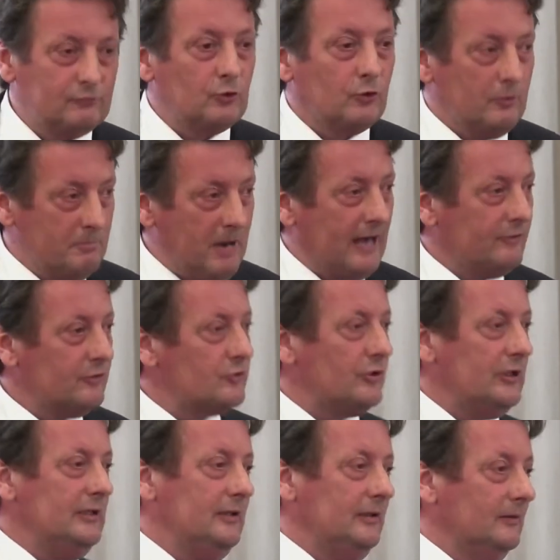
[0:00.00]
to obey the
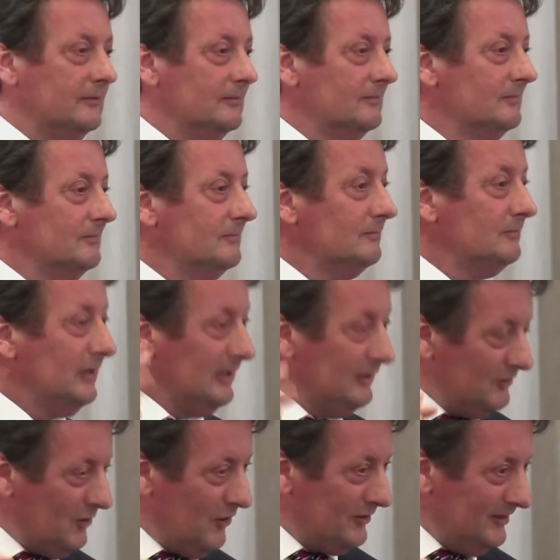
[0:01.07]
treaty. You get
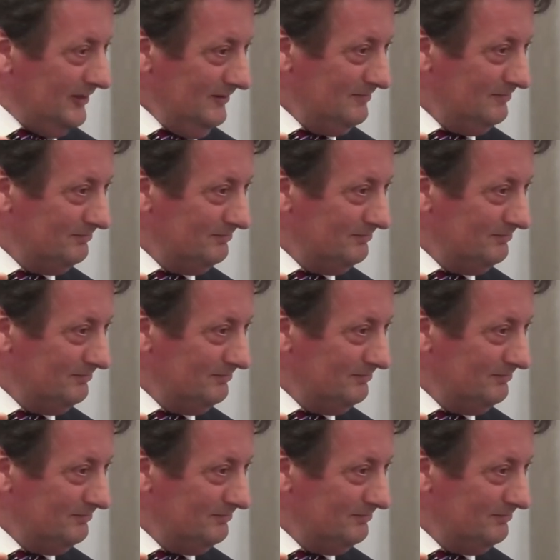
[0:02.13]
the idea?